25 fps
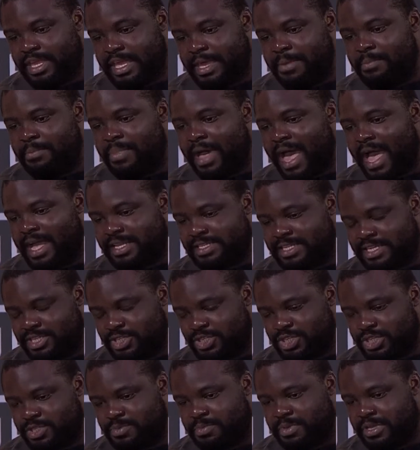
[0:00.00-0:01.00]
impact has
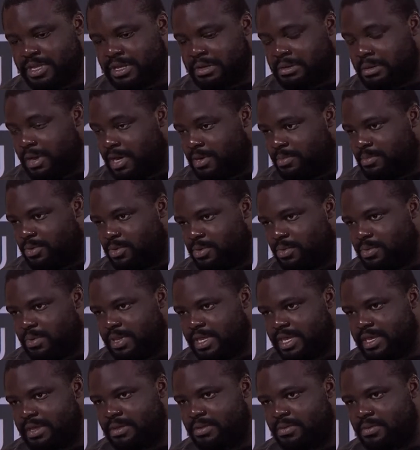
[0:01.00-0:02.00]
just been incredible.
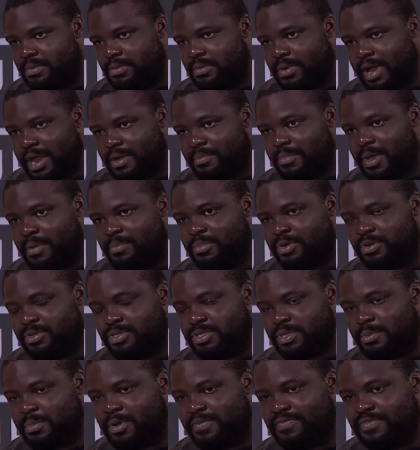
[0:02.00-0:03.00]
I remember
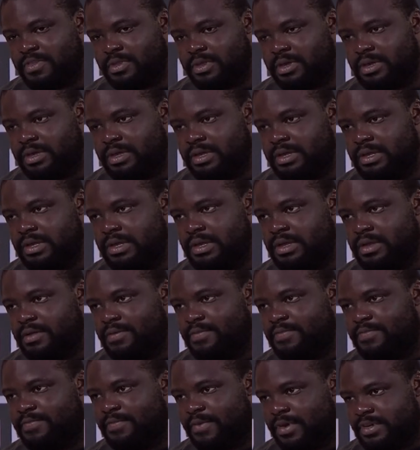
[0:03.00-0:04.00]
some of the
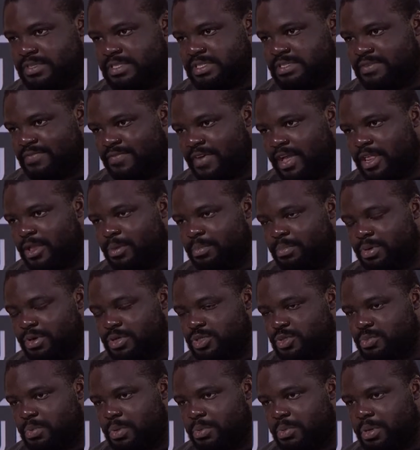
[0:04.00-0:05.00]
first
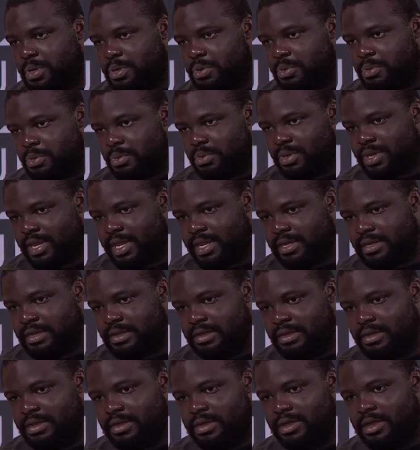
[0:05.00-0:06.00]
developers we recruited
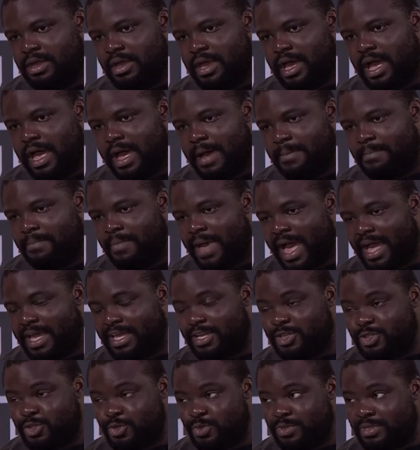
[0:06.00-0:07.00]
back
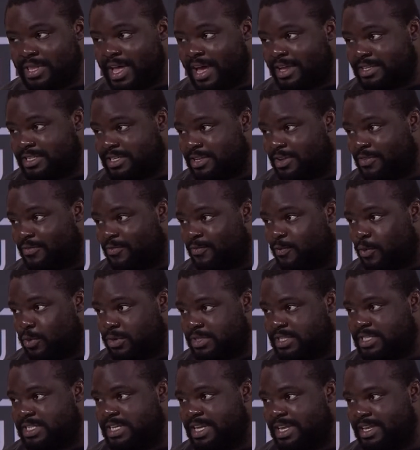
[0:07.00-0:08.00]
in
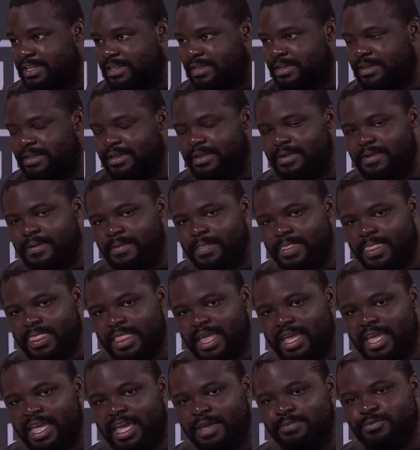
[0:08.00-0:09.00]
2014. They
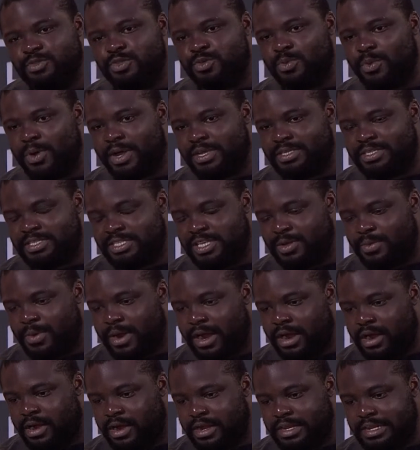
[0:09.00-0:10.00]
came to us. They were
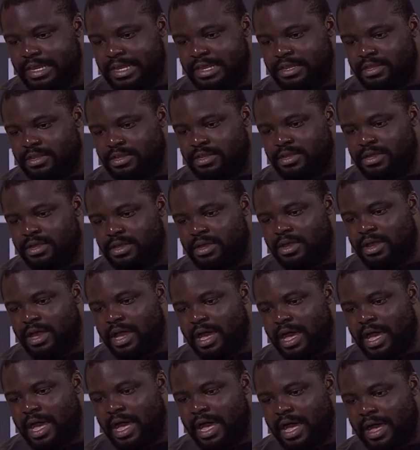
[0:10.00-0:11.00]
earning
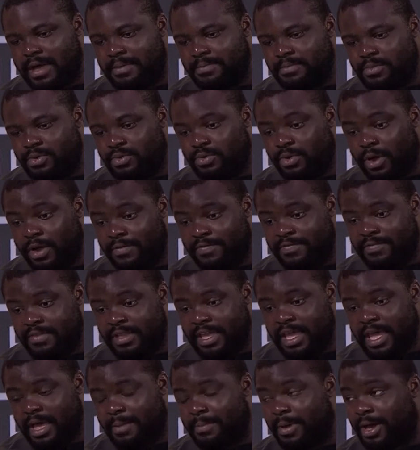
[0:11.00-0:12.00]

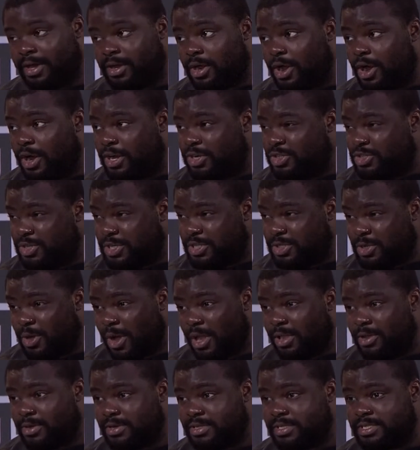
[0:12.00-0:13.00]
roughly about
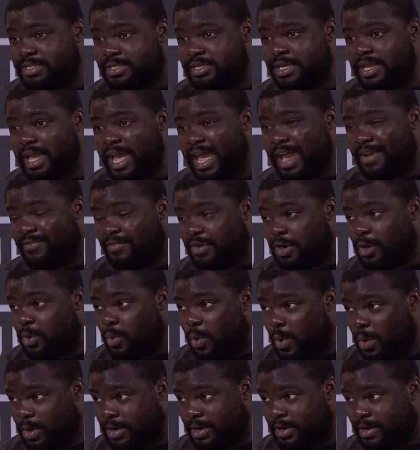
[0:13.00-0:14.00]
$100 every
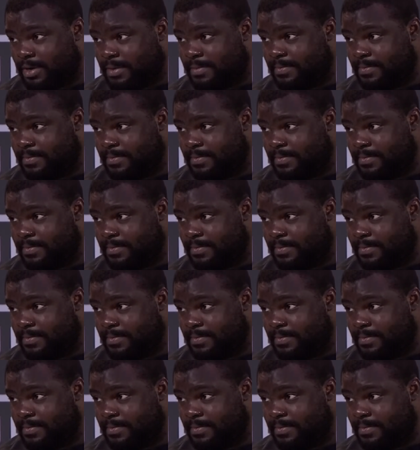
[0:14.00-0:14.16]
quarter.